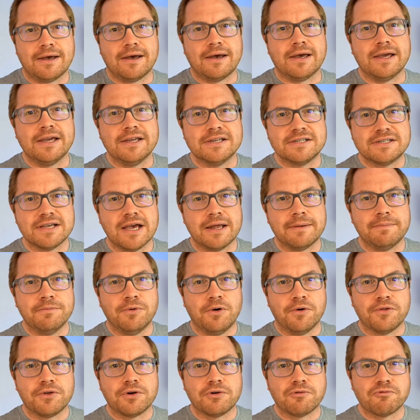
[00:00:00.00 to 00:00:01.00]
He said
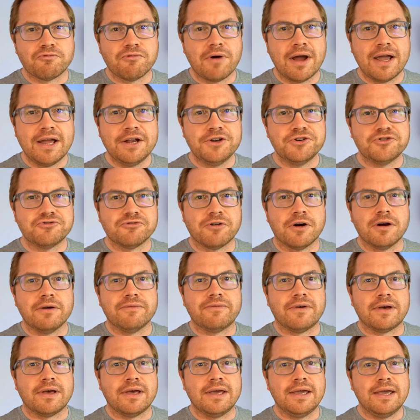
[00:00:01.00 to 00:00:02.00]
more than a Range
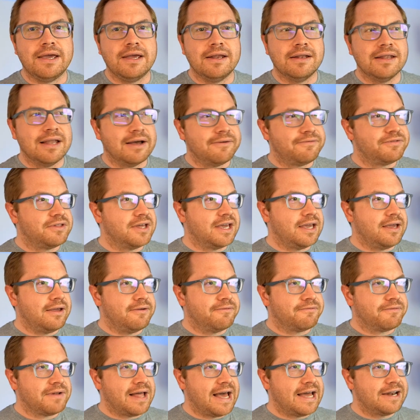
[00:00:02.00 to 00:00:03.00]
Rover. He loved the
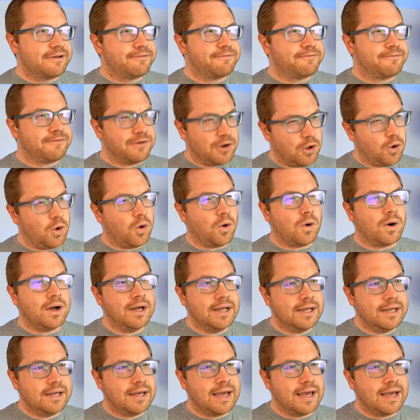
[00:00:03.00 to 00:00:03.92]
flat floor.